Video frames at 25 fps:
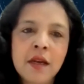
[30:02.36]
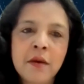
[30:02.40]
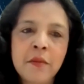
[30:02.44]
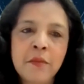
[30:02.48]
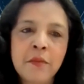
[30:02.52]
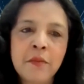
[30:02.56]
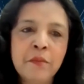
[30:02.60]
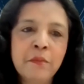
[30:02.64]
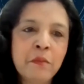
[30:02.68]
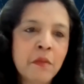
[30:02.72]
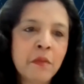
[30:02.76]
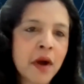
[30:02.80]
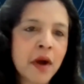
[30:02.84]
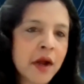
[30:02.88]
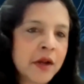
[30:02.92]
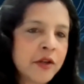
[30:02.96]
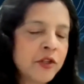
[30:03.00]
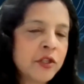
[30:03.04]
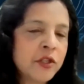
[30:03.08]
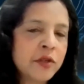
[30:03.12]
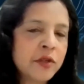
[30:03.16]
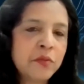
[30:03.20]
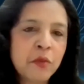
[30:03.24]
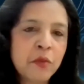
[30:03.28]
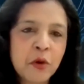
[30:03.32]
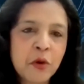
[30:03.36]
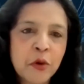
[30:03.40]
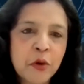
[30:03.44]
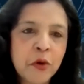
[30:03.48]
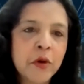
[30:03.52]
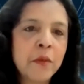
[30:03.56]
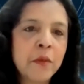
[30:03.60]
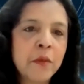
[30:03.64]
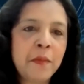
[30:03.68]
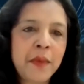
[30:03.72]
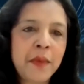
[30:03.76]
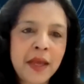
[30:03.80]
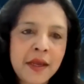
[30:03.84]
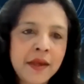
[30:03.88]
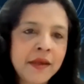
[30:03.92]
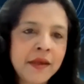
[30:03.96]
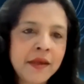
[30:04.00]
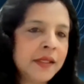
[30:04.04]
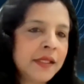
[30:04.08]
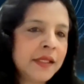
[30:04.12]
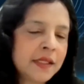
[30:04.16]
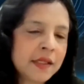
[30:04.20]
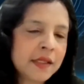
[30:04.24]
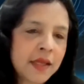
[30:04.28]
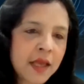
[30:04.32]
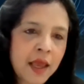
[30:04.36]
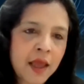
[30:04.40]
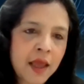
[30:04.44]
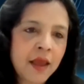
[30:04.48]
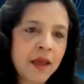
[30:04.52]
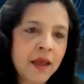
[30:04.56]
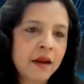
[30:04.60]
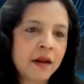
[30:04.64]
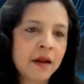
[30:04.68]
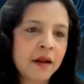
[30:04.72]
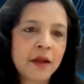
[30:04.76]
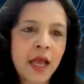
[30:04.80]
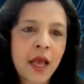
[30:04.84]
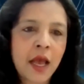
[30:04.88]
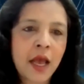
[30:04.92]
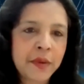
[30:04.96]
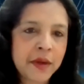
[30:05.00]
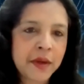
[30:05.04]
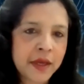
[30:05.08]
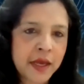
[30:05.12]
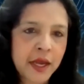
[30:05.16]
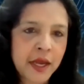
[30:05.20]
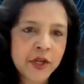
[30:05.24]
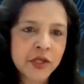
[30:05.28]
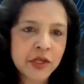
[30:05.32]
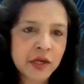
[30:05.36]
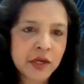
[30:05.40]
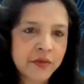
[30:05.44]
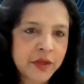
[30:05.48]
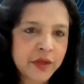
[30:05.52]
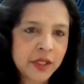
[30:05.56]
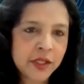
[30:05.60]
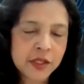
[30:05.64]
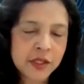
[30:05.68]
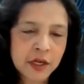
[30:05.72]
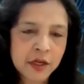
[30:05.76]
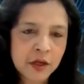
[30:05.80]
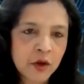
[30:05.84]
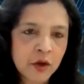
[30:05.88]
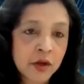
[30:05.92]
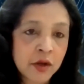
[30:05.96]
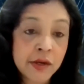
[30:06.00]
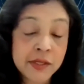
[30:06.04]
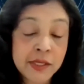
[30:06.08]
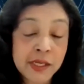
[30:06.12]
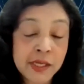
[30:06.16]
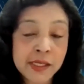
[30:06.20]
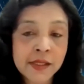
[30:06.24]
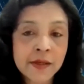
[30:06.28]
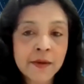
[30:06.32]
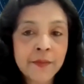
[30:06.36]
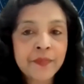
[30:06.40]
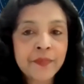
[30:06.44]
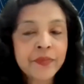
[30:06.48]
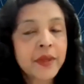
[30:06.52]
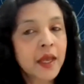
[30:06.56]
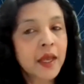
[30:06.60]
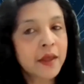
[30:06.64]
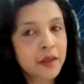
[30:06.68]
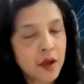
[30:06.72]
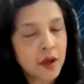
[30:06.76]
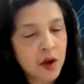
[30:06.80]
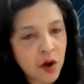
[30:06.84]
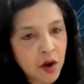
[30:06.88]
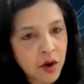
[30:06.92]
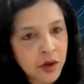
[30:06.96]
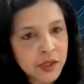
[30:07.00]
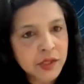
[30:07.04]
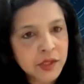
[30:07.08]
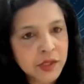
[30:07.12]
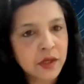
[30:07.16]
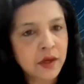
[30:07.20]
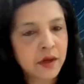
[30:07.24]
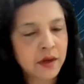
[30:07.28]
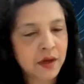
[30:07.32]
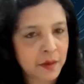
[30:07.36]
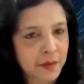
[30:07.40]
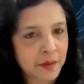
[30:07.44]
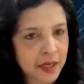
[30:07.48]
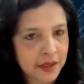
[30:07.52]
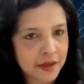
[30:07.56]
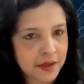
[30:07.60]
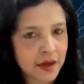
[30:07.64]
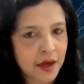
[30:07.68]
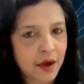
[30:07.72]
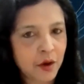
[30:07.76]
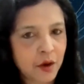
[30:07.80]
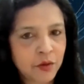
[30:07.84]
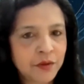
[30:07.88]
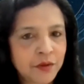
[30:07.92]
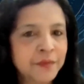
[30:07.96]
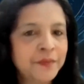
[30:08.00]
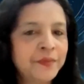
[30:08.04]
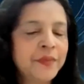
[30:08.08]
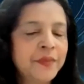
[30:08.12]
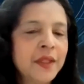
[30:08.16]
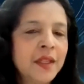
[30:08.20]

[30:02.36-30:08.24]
a much more main scale application of these technologies, and the costs are coming down.